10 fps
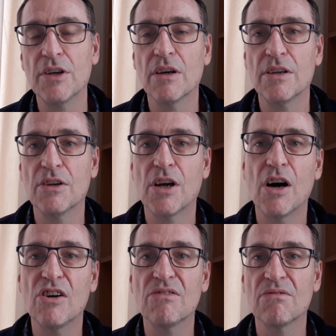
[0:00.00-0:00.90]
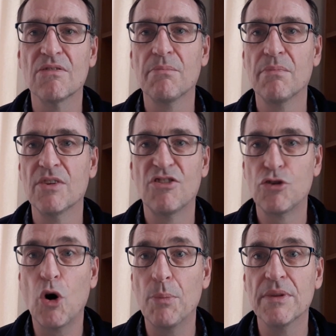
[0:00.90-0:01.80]
You can't
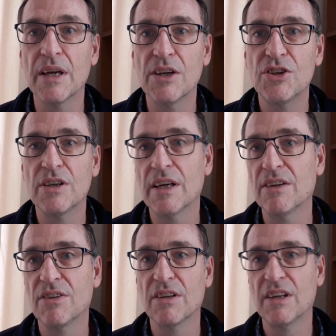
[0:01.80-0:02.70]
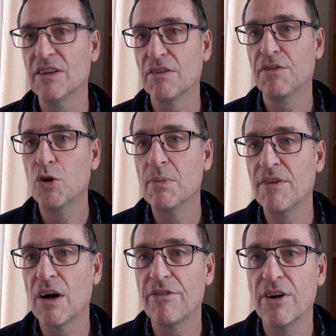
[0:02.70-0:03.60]
stop Dish. It's a form
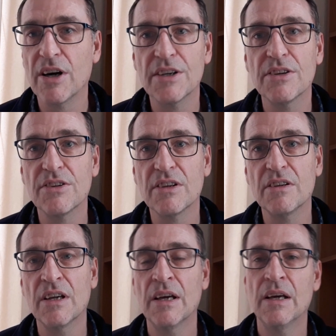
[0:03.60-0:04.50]
of arthritis, and